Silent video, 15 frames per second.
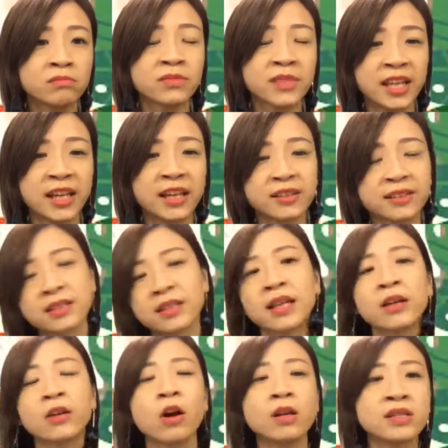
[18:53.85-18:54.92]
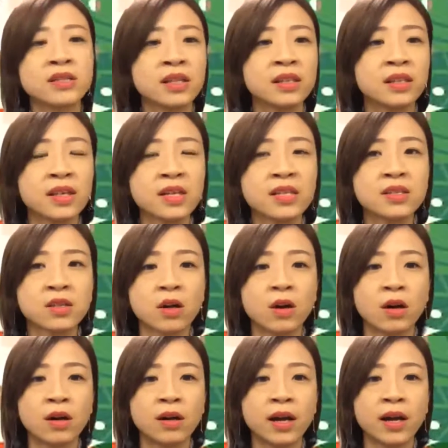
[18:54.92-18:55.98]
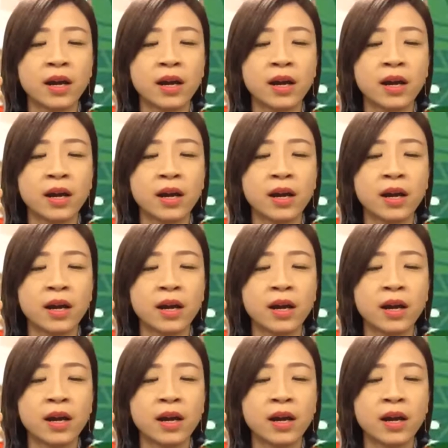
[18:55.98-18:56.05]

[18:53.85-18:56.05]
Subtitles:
things like consonants or